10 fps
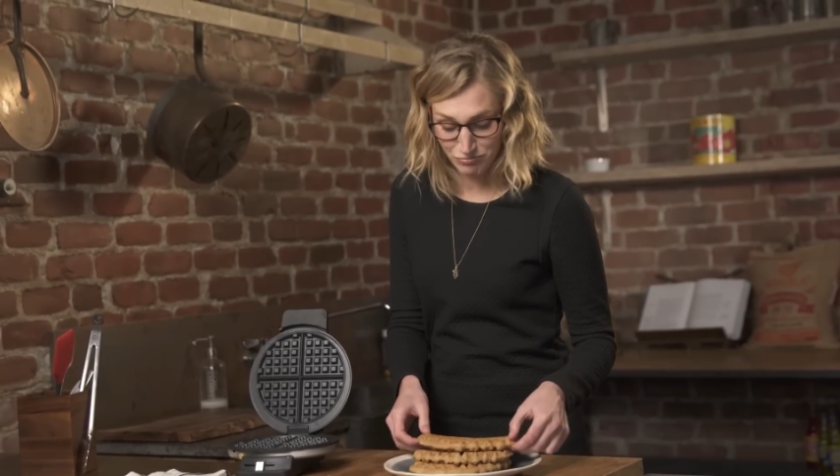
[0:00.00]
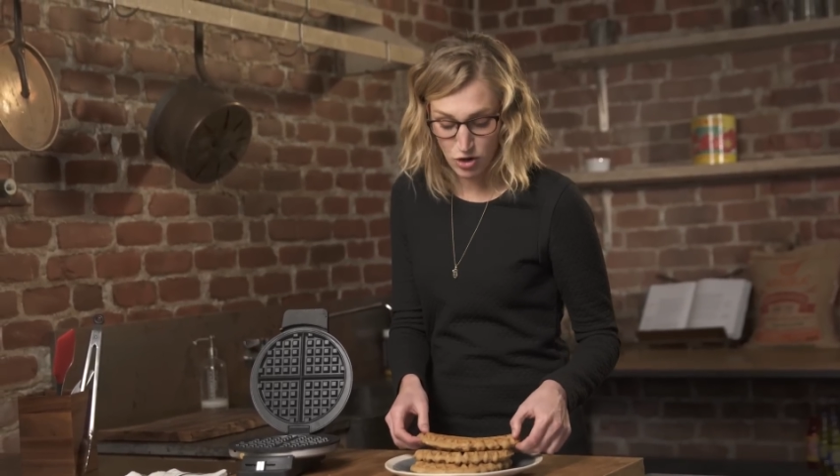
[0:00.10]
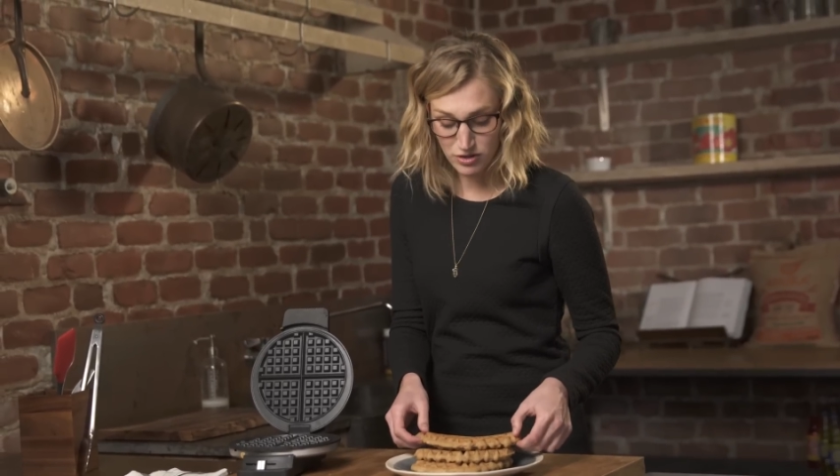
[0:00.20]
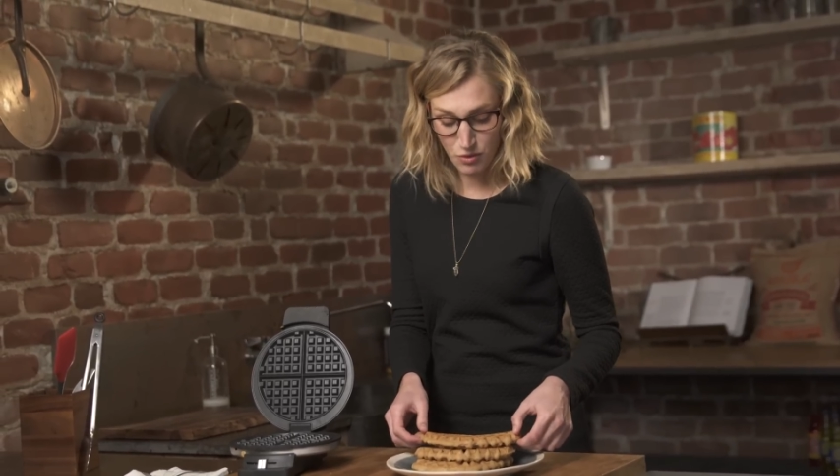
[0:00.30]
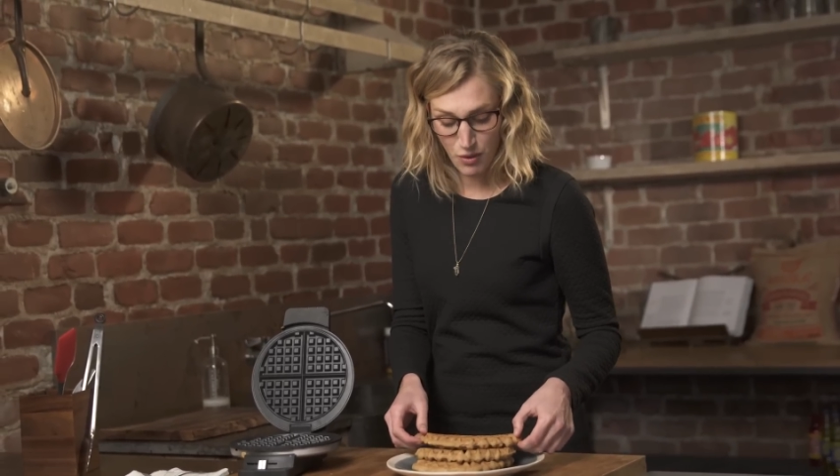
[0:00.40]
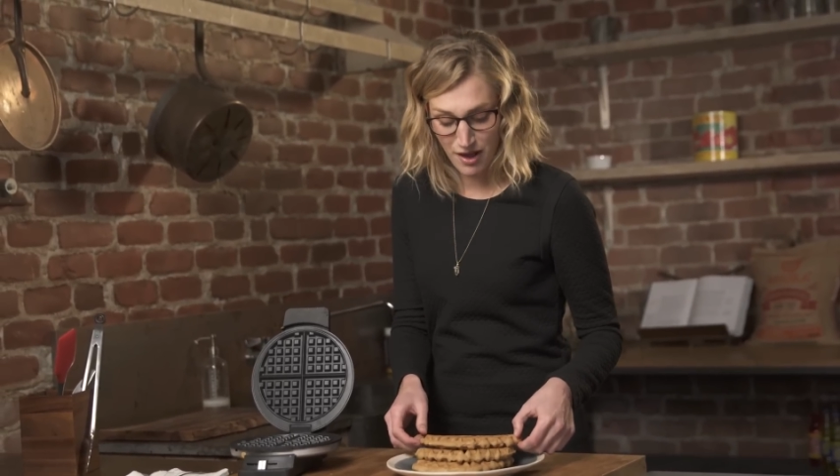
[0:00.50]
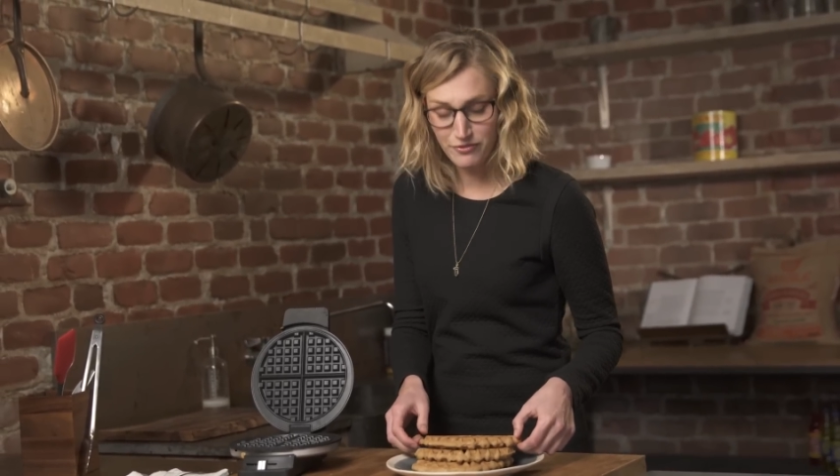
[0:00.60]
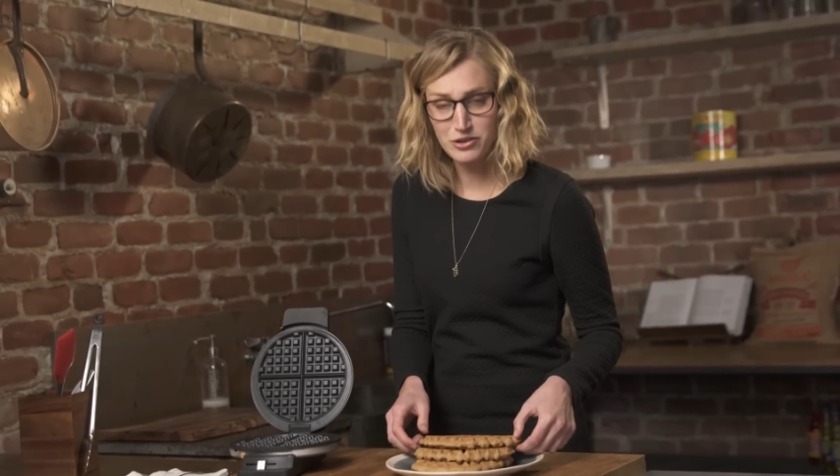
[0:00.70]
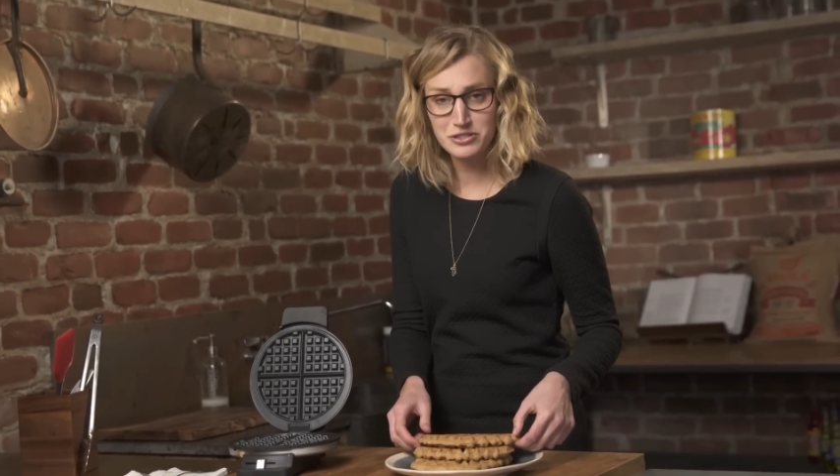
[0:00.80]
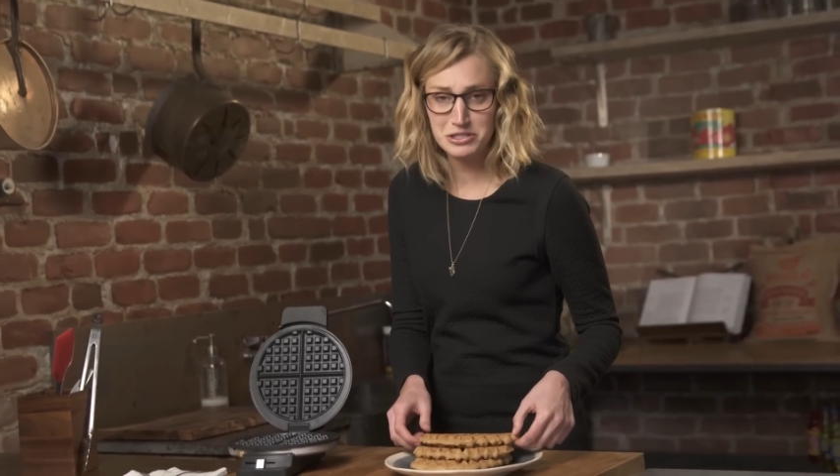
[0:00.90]
coconut
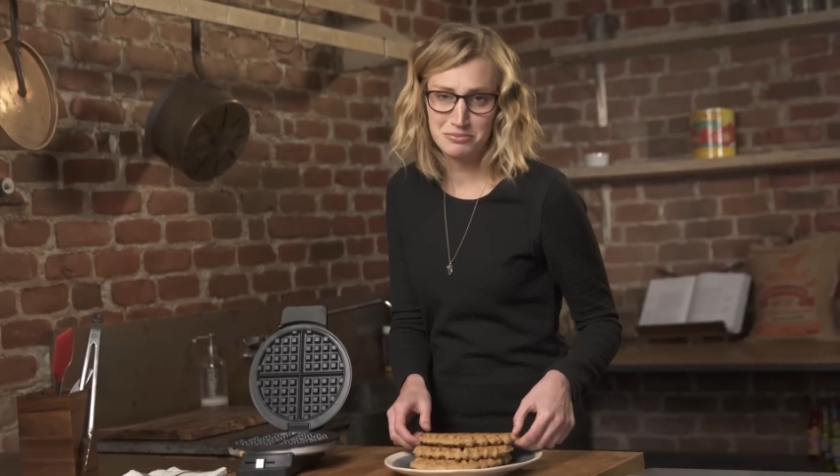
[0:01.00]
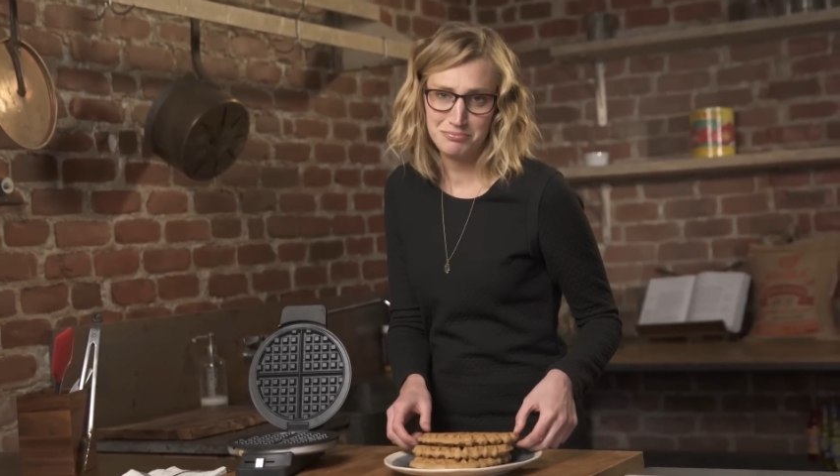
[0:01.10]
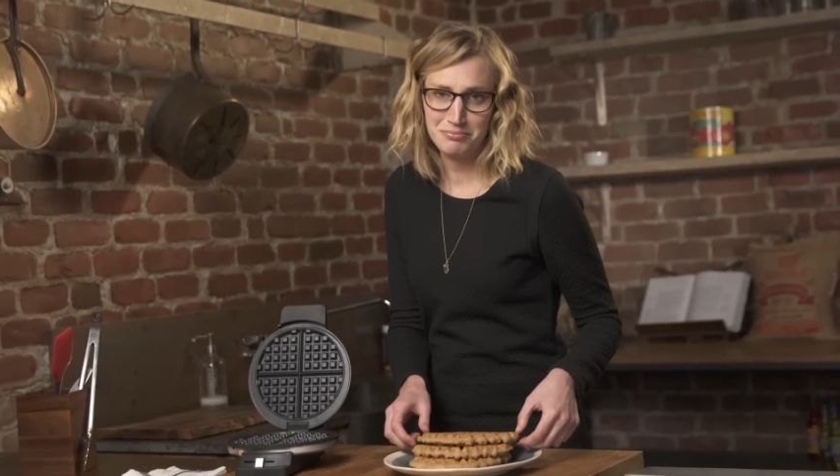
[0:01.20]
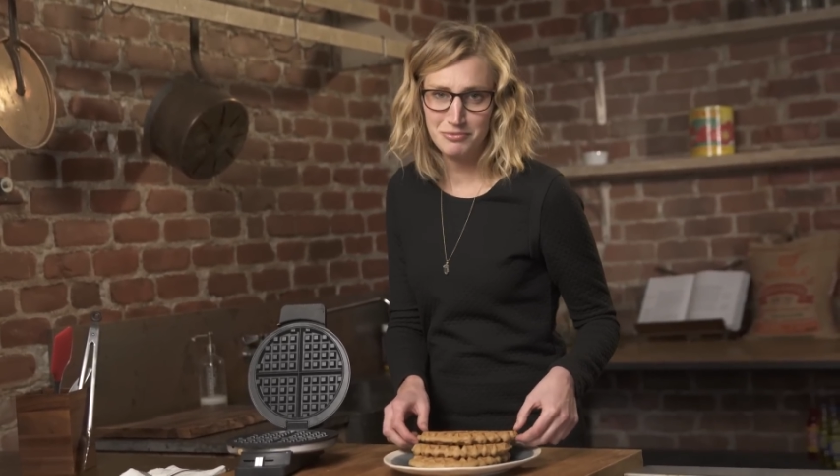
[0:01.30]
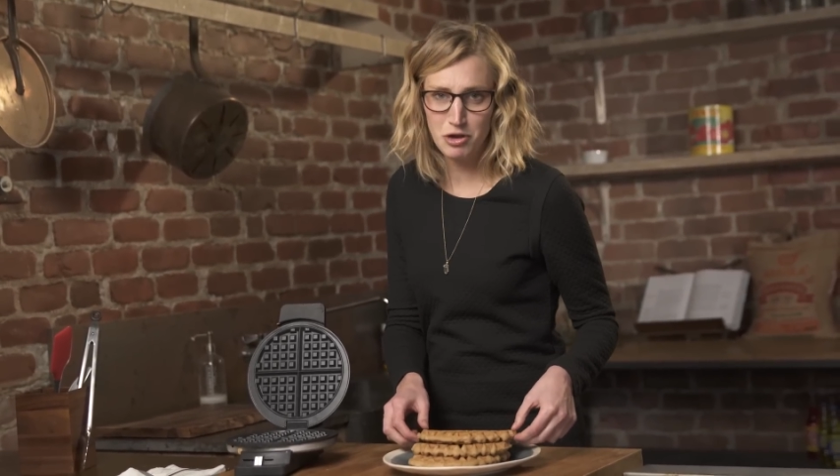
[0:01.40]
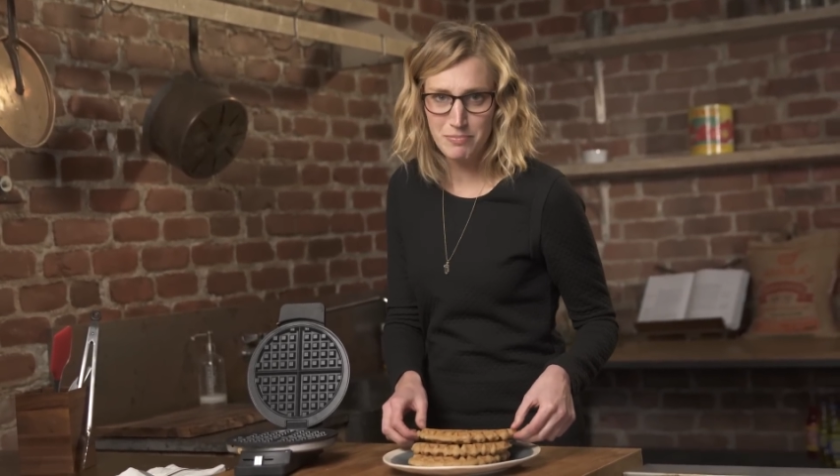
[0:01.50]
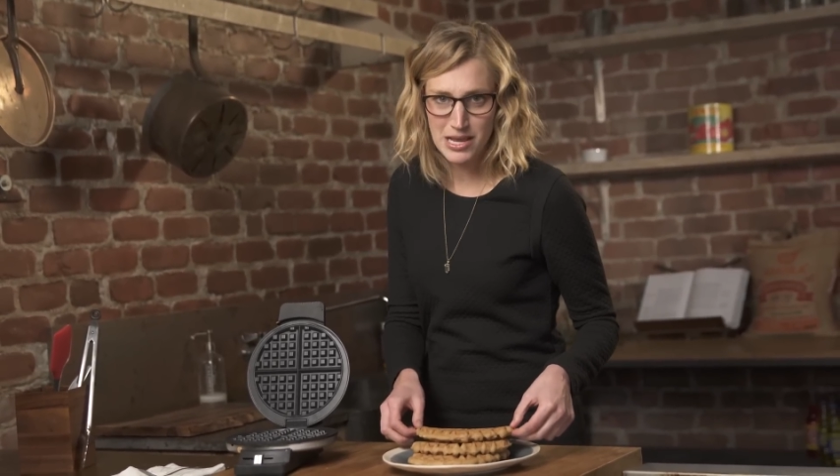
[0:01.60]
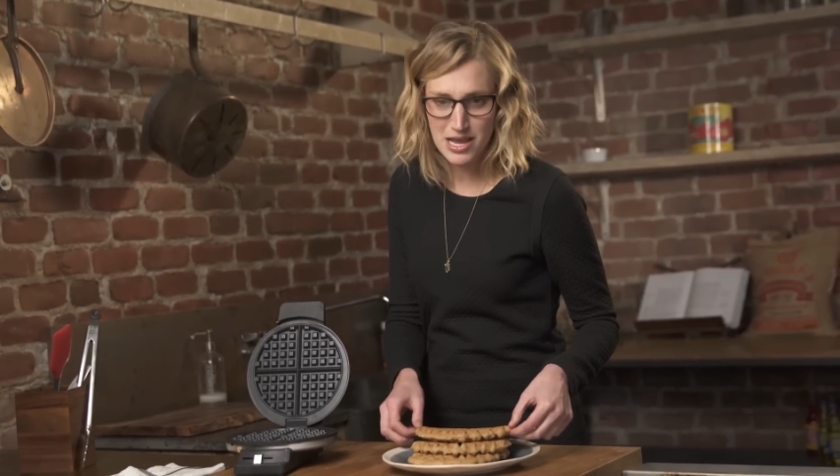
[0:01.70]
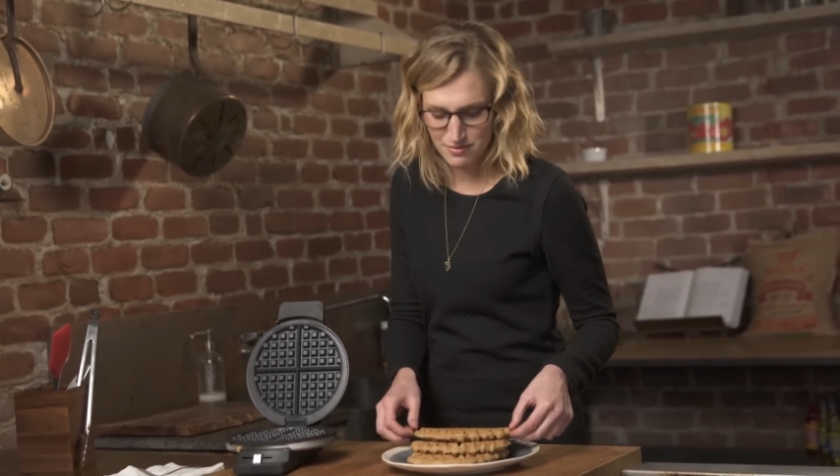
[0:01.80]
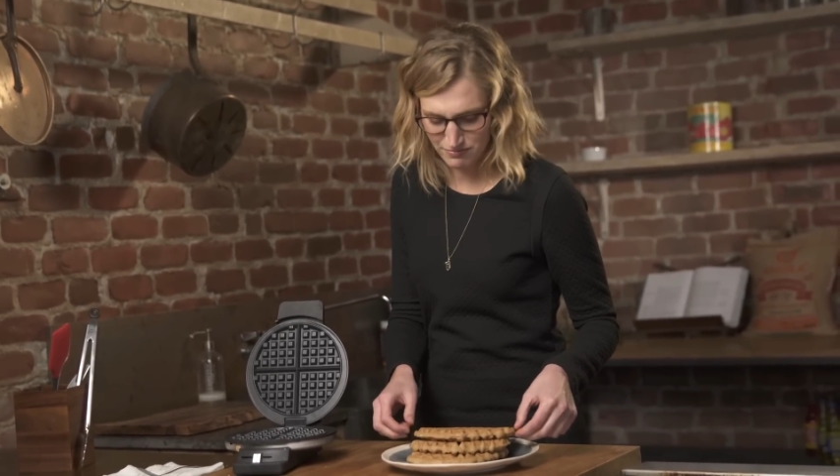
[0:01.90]
waffles, no
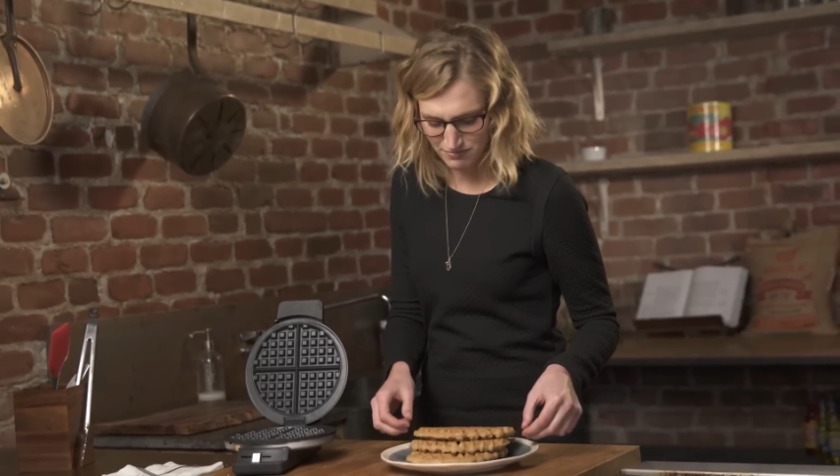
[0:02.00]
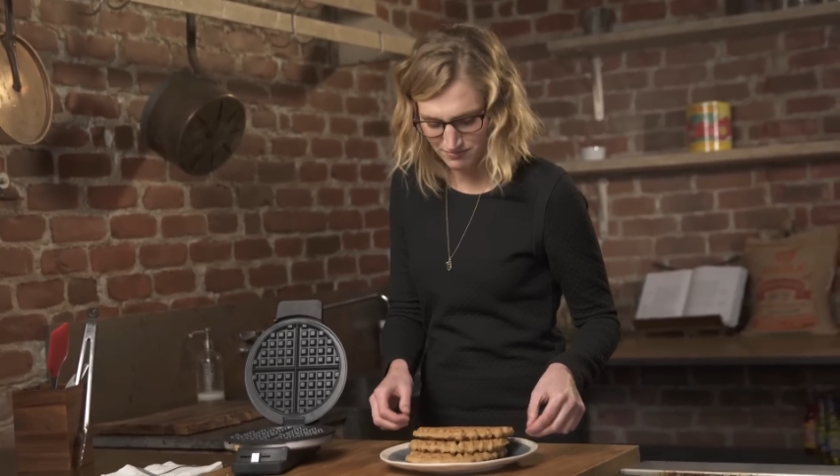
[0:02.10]
biggie.